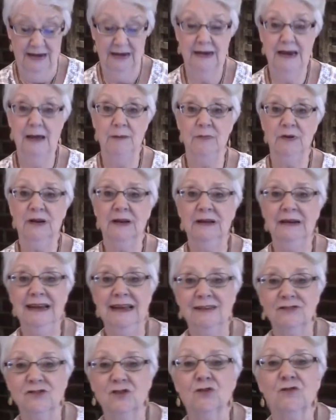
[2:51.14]

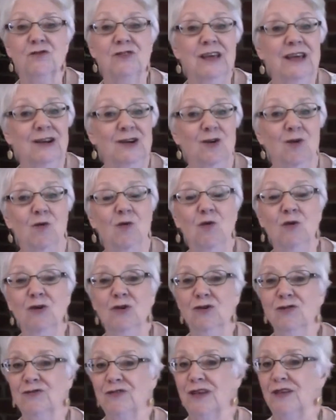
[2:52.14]
Nebuchadnezzar then
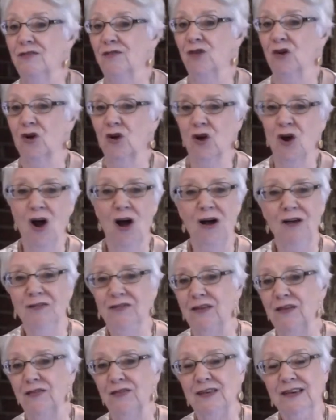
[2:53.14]
ordered that the God
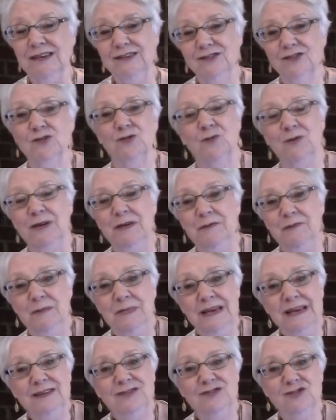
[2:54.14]
that these three
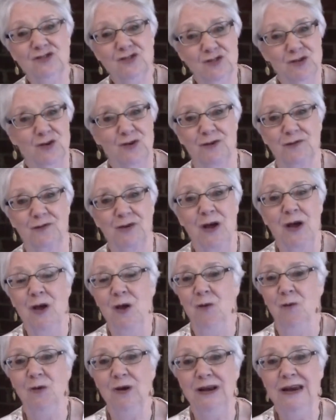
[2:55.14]
men served
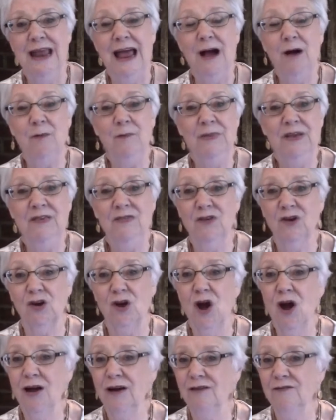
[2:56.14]
would now be the
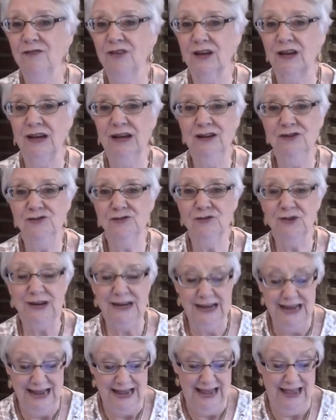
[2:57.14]
God of the
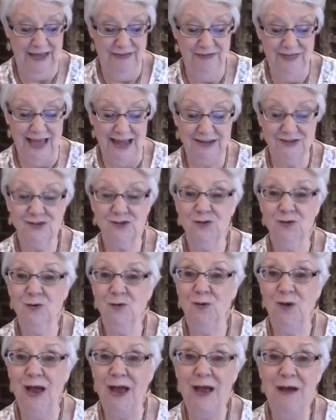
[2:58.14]
country, and that's
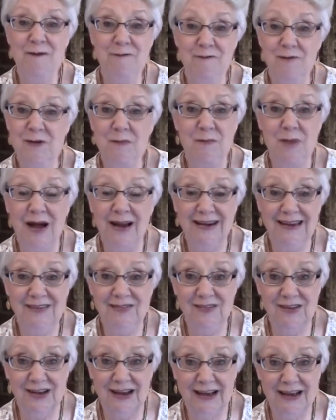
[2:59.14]
who everybody
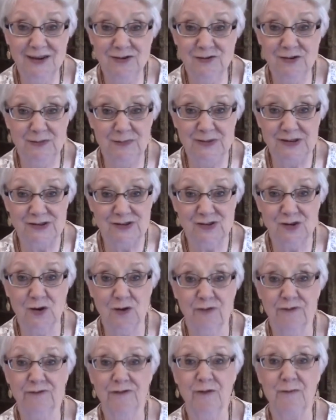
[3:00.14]
in the country must
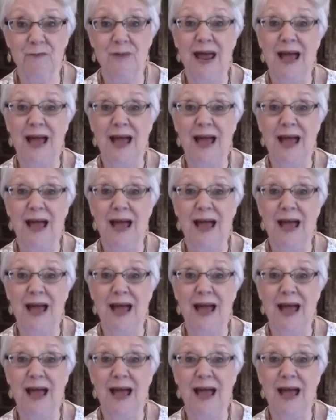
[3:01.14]
serve from